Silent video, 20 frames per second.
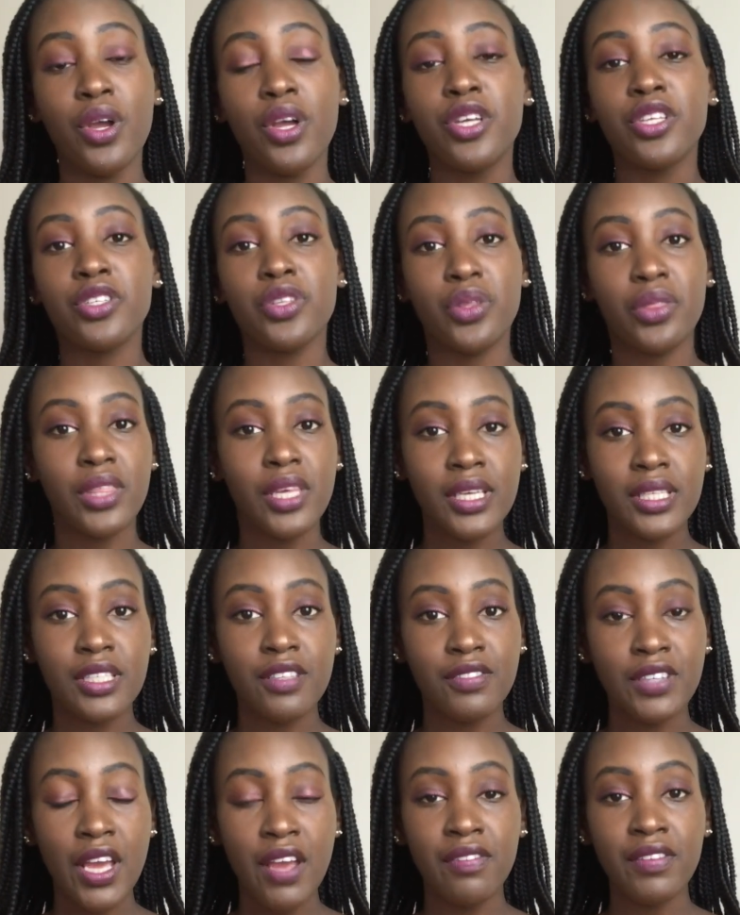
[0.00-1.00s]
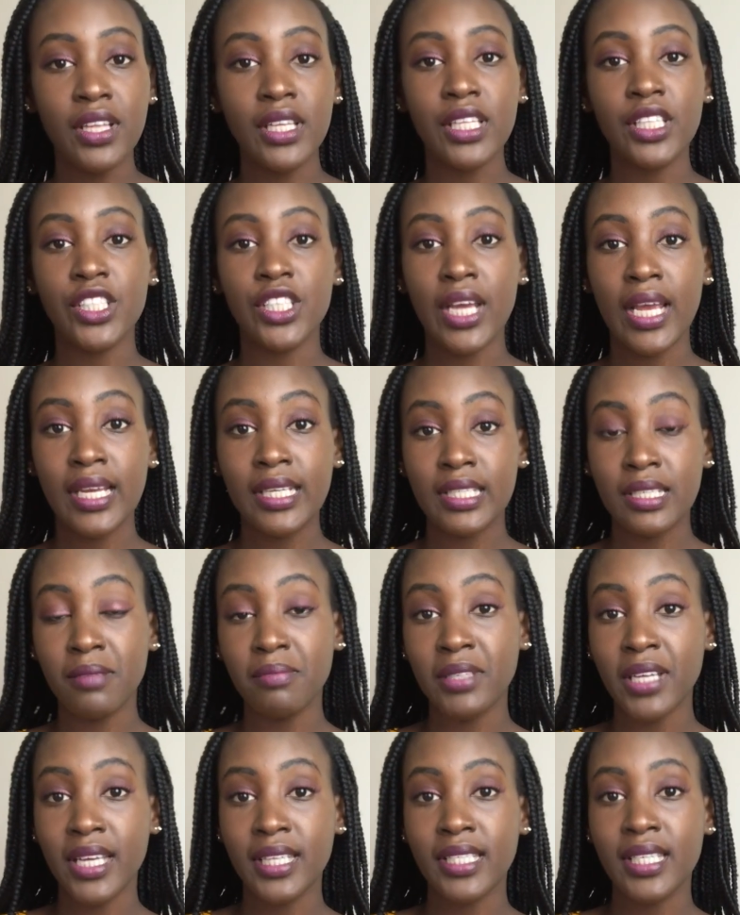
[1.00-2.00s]
So things have definitely changed,
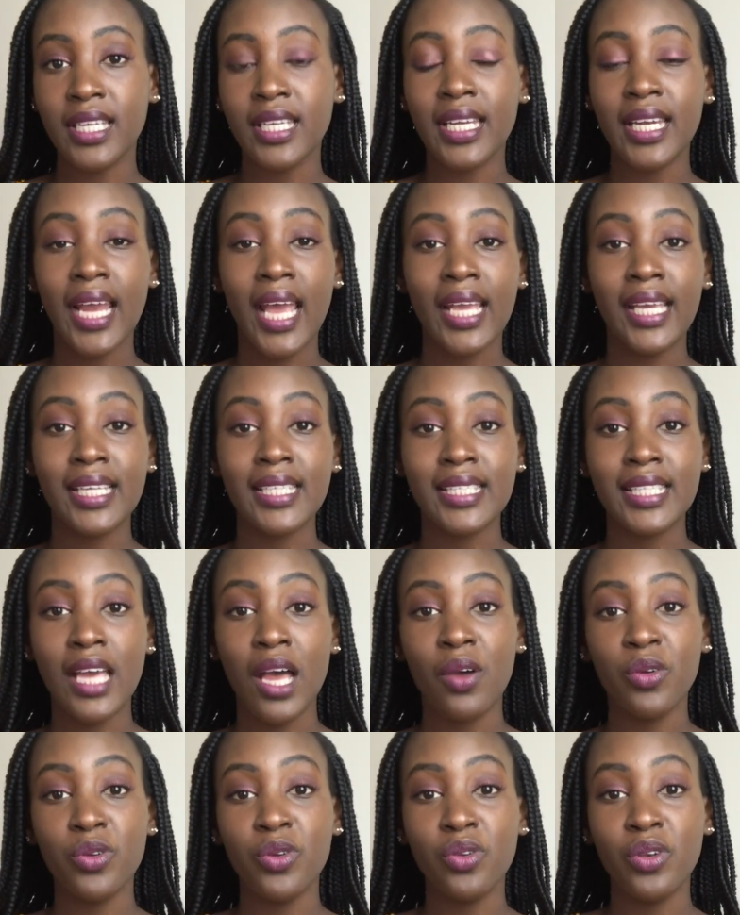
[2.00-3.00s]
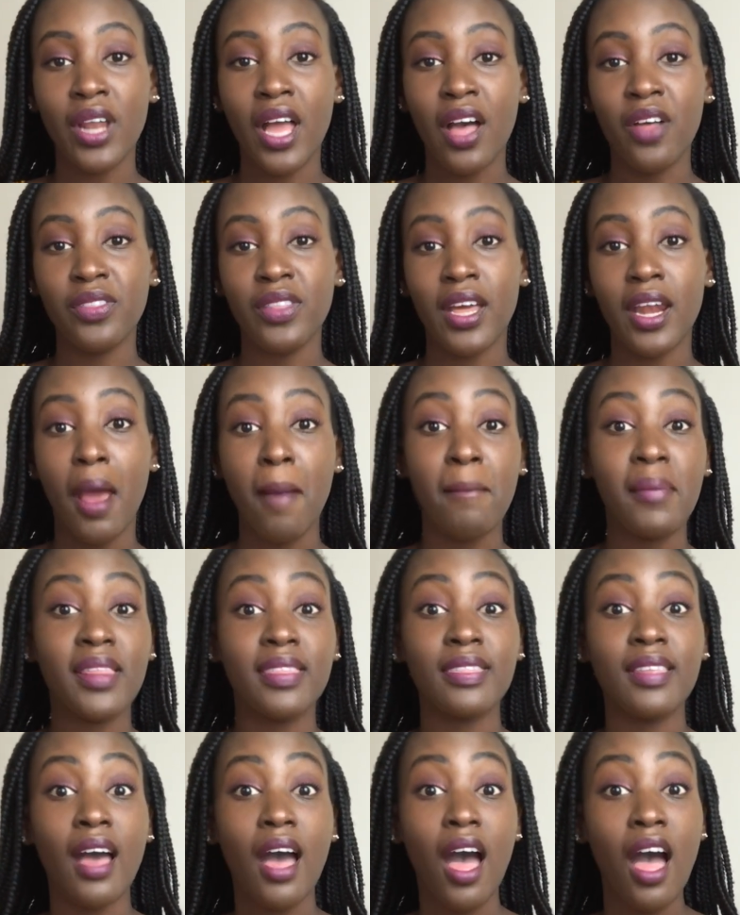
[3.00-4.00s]
updated, and I can tell you now that I'm
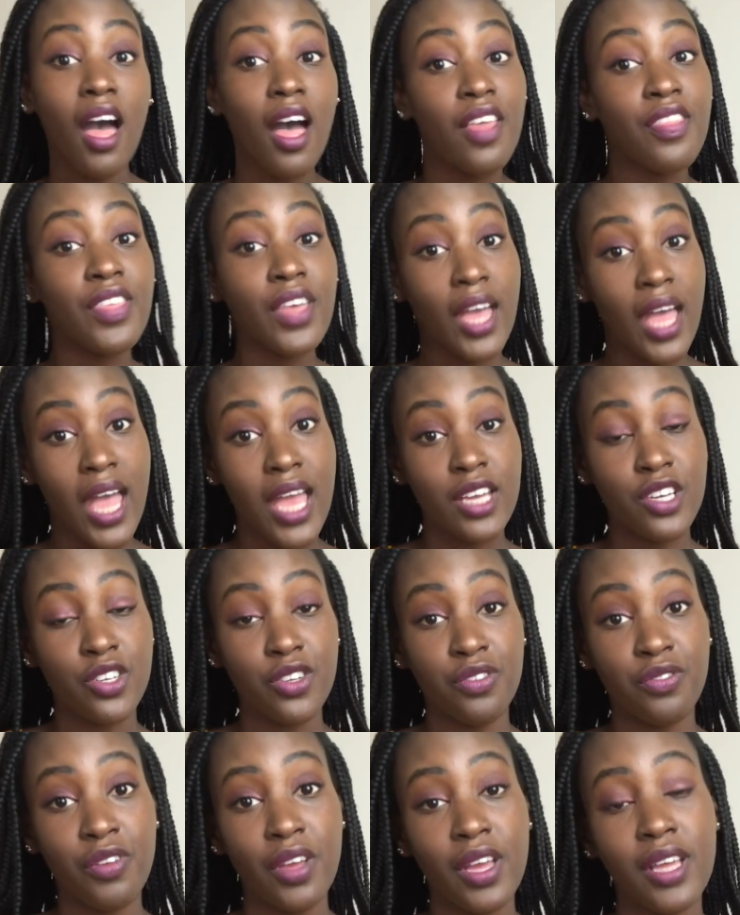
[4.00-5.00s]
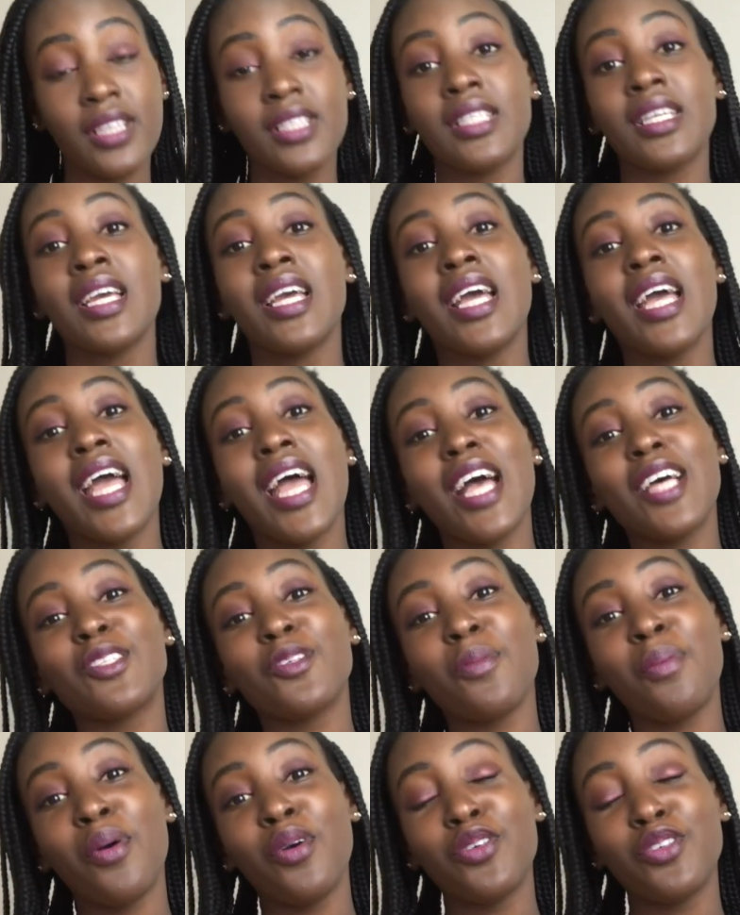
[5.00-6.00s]
at the other end of it, as
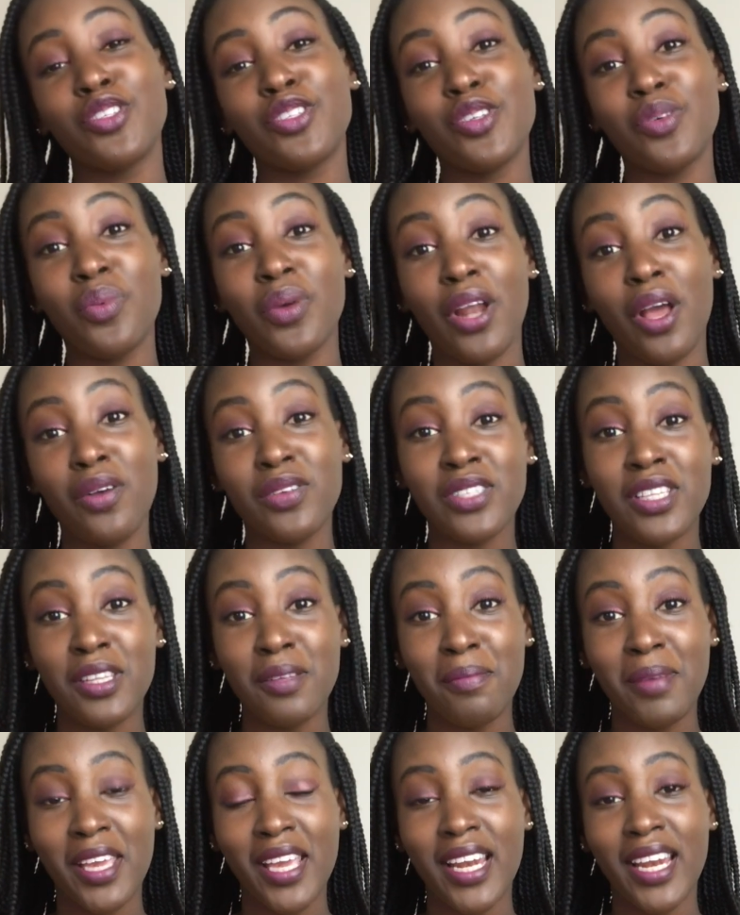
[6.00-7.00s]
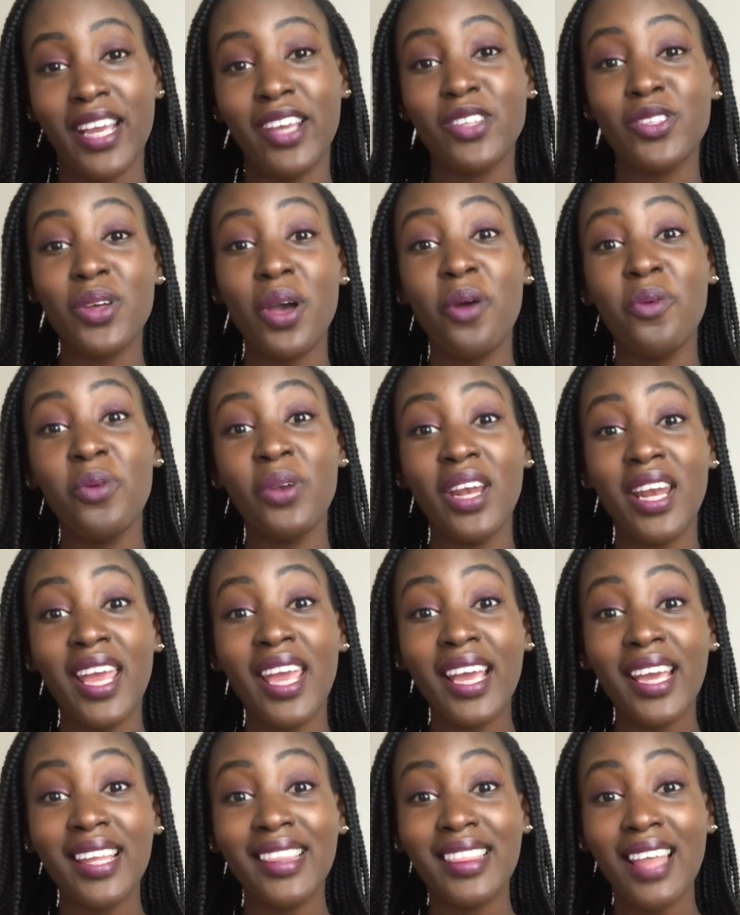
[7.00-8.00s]
opposed to when I was at the beginning. So I will
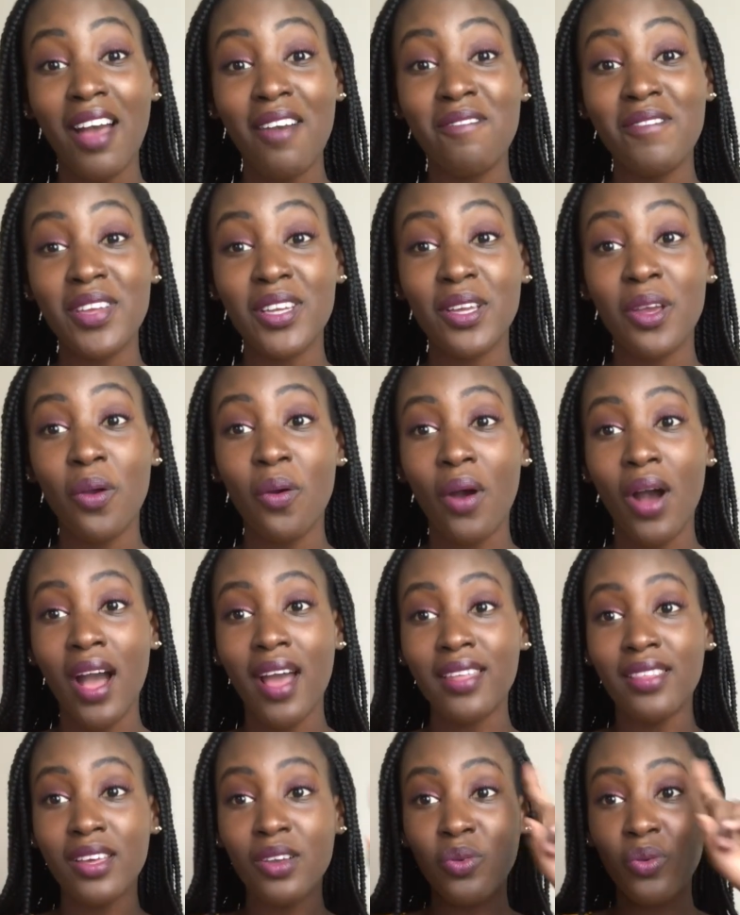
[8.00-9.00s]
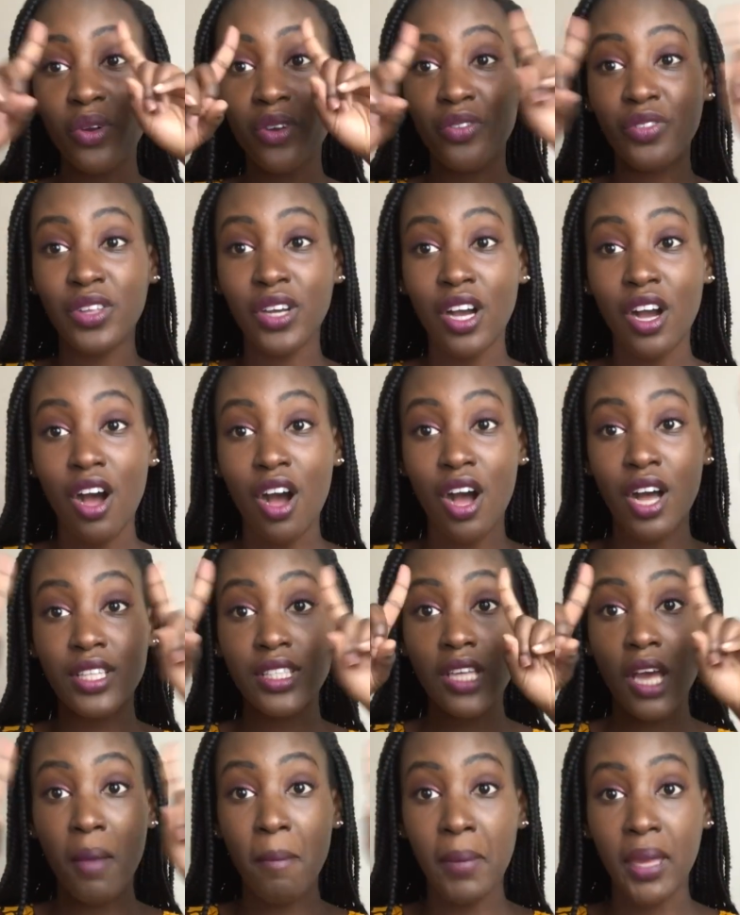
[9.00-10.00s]
link that video either in one of the cards
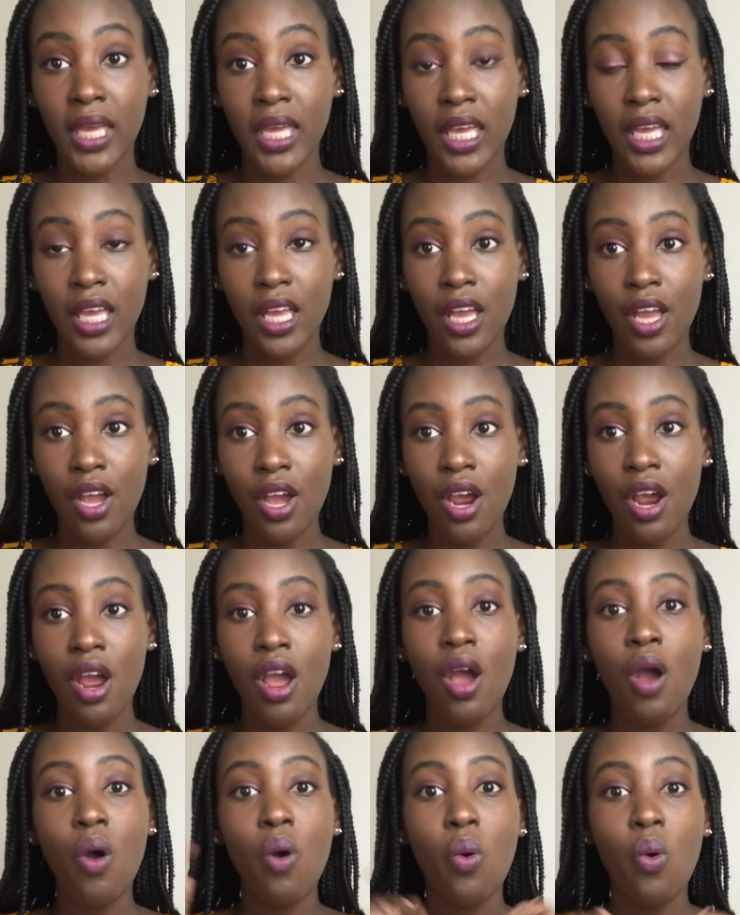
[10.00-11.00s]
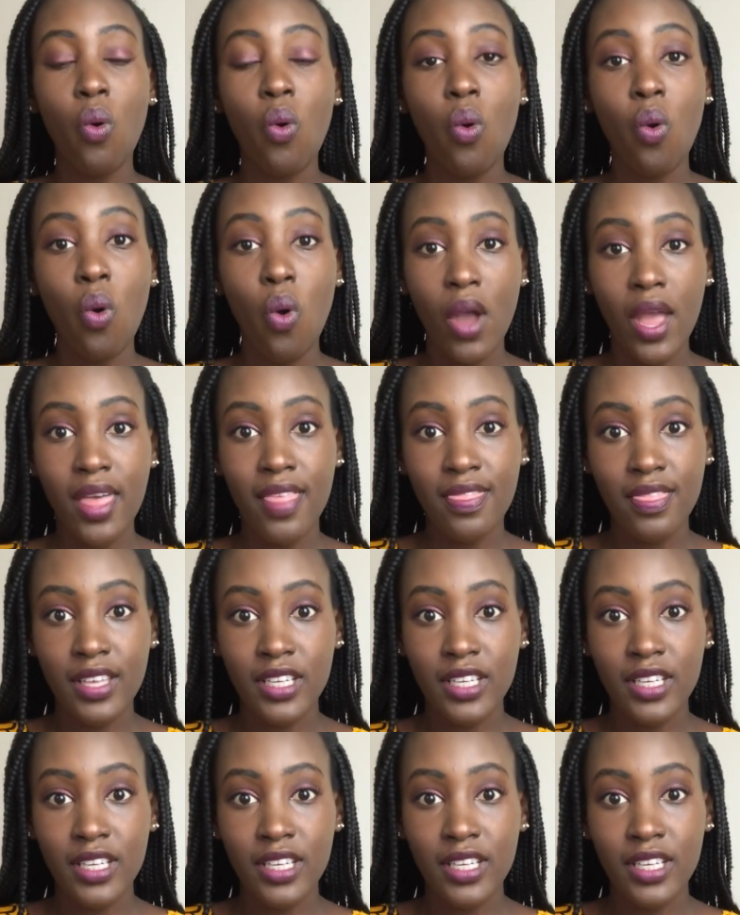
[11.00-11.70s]
up here or in the